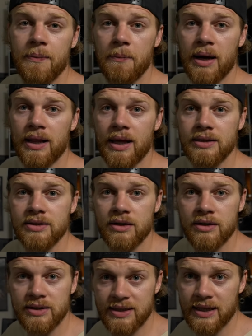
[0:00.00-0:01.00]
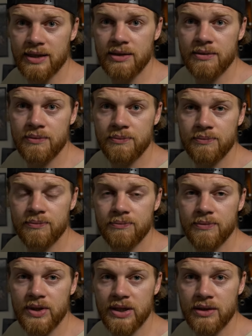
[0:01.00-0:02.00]
My lights are dead.
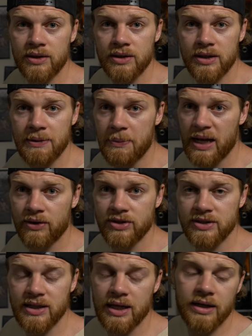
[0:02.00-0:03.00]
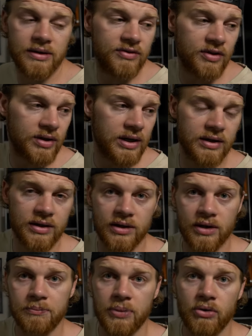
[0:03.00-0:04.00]
The battery's dead, so they're
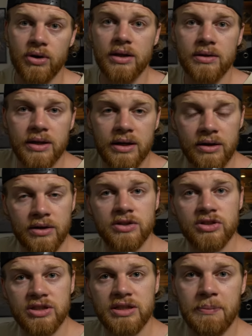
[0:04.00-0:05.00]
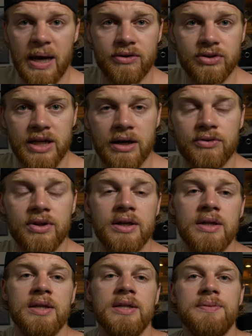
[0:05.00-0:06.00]
not broken. They're just, the battery's out.
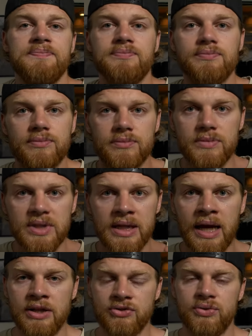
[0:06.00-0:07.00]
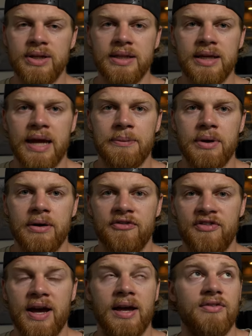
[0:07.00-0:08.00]
I just rigged the camera
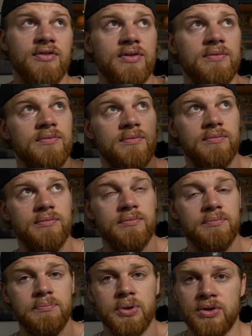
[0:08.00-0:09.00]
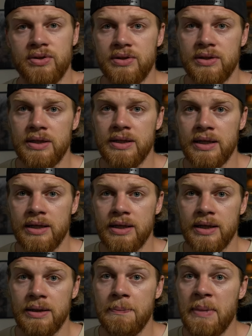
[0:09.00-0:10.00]
fast, put
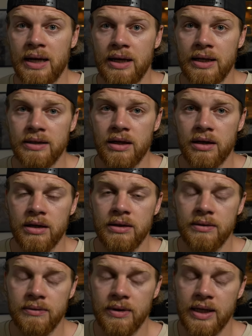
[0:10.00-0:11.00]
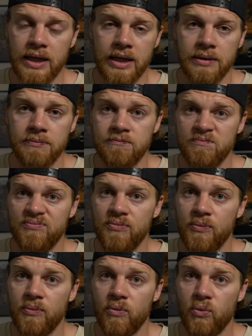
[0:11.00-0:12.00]
the main light on, and
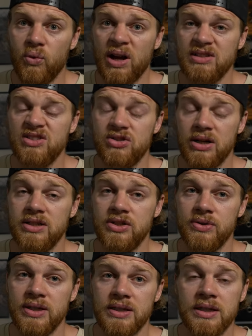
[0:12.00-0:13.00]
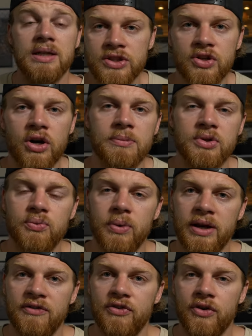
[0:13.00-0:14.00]
went straight to it. So I'm just
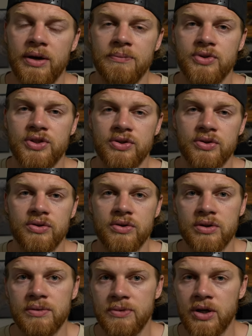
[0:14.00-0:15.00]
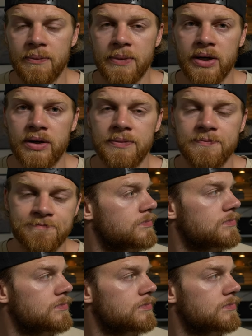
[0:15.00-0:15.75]
waiting for him to come here.